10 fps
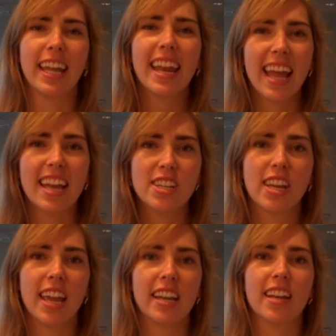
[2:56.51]
get
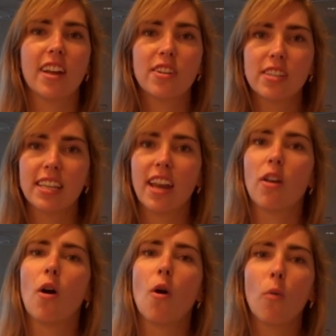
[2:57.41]
educated, understand
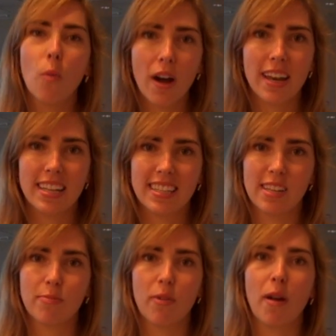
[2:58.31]
what is
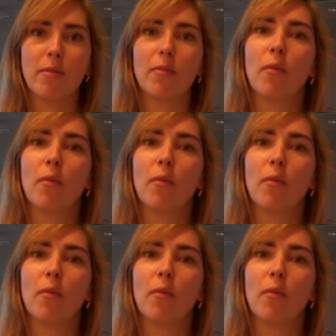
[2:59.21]
this problem,